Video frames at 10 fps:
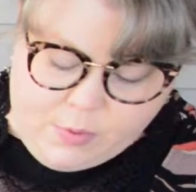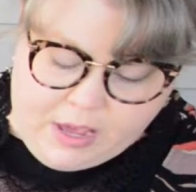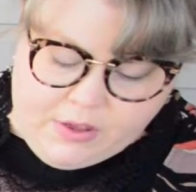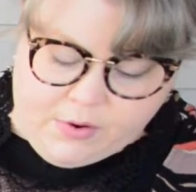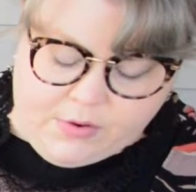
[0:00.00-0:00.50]

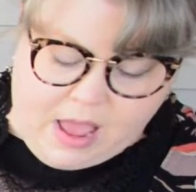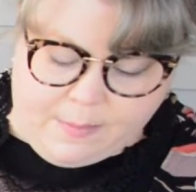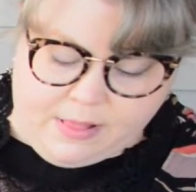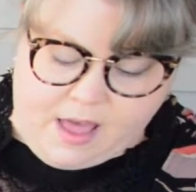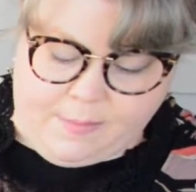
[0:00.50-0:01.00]
walking around
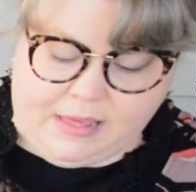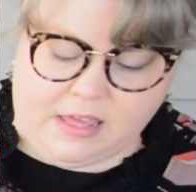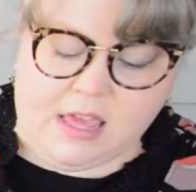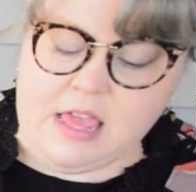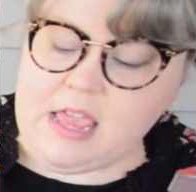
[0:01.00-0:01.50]
Hobby
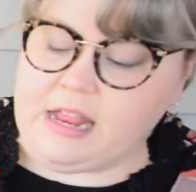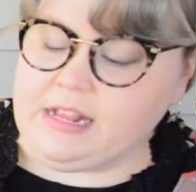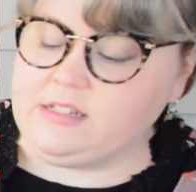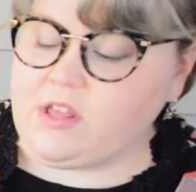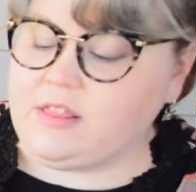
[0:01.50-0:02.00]
Lobby and
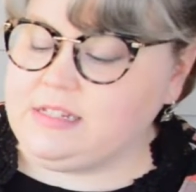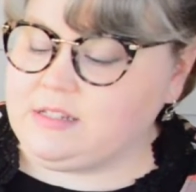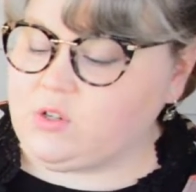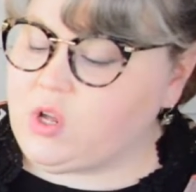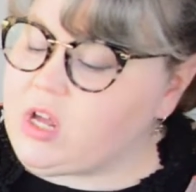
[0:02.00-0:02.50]
I saw these
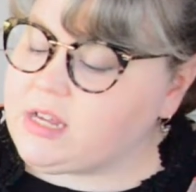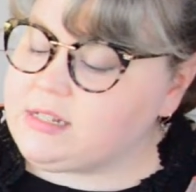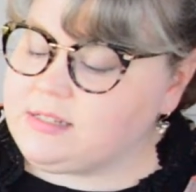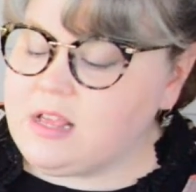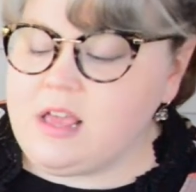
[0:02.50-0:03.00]
little
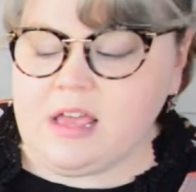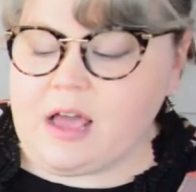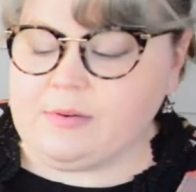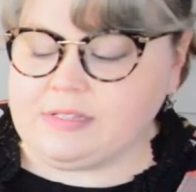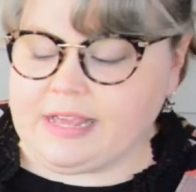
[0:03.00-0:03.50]
hooks,
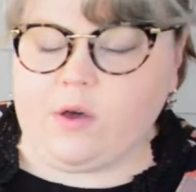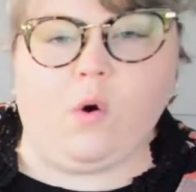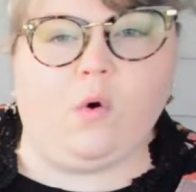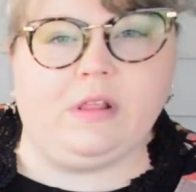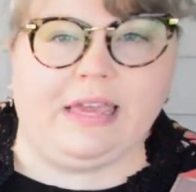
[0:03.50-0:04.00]
I was like,
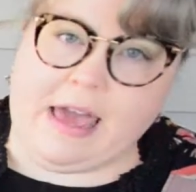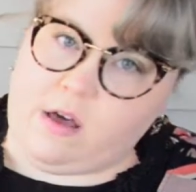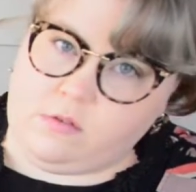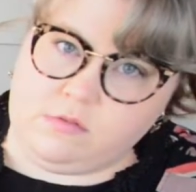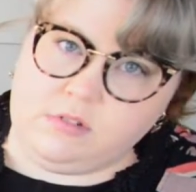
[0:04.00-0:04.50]
holy
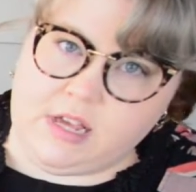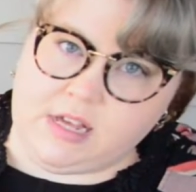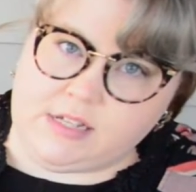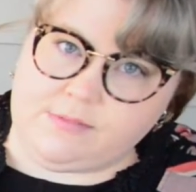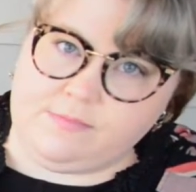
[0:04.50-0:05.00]
cow,
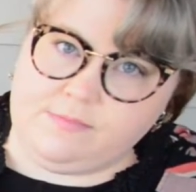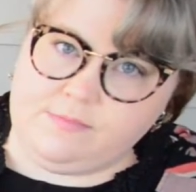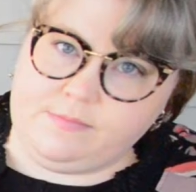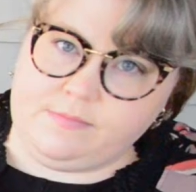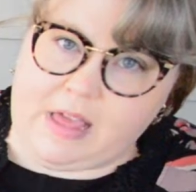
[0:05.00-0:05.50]

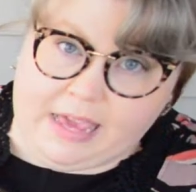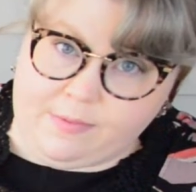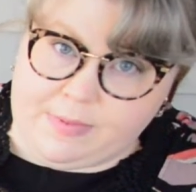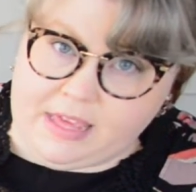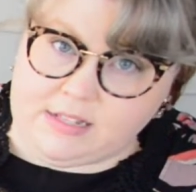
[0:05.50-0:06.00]
I
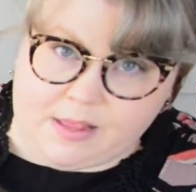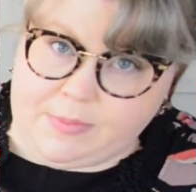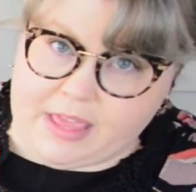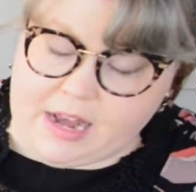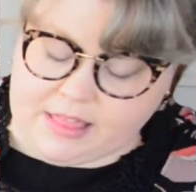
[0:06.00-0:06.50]
can make
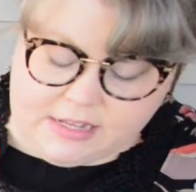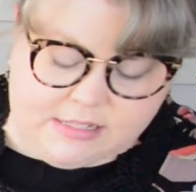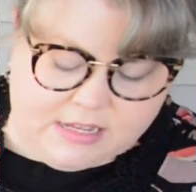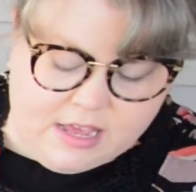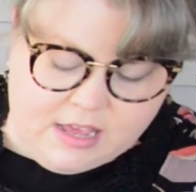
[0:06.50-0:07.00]
something out of
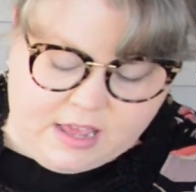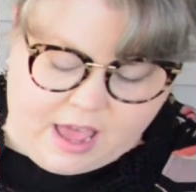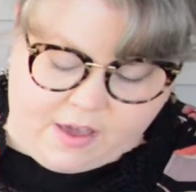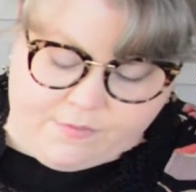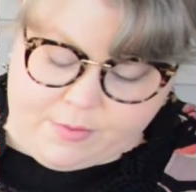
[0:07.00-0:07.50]
this
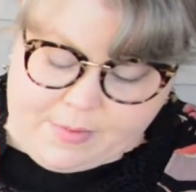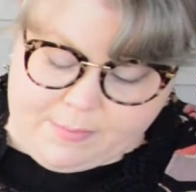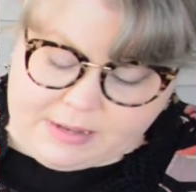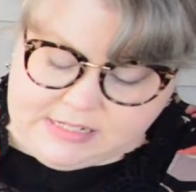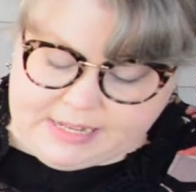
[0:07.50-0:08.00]
for my
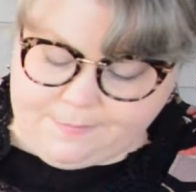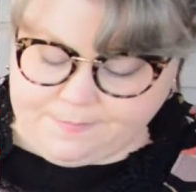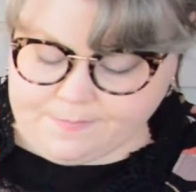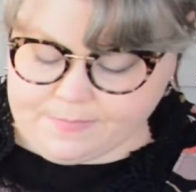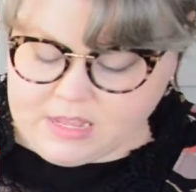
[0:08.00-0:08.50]
bunting.
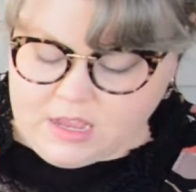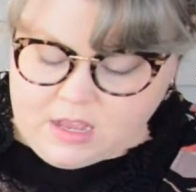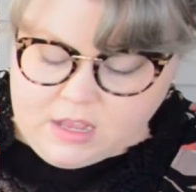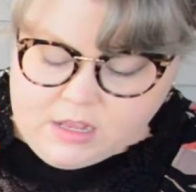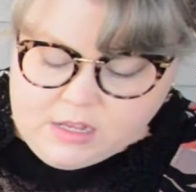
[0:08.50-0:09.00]

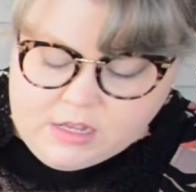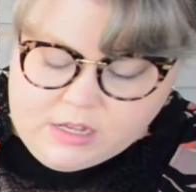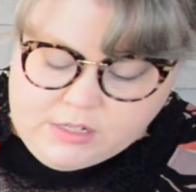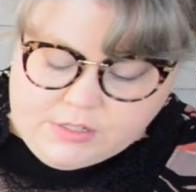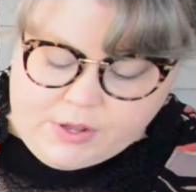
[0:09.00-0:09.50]

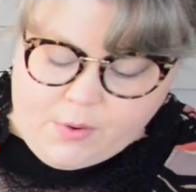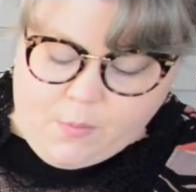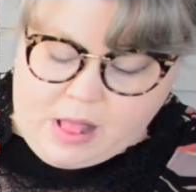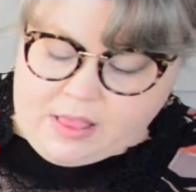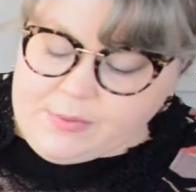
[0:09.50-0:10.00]
So
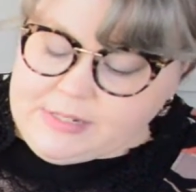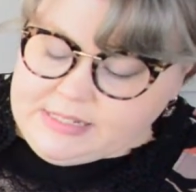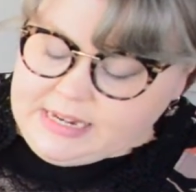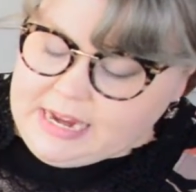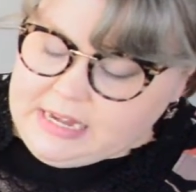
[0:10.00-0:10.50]
while I was
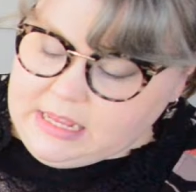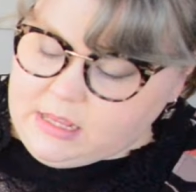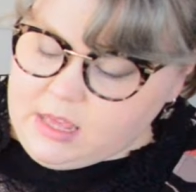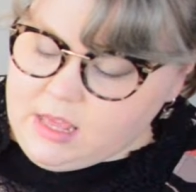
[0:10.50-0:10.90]
staining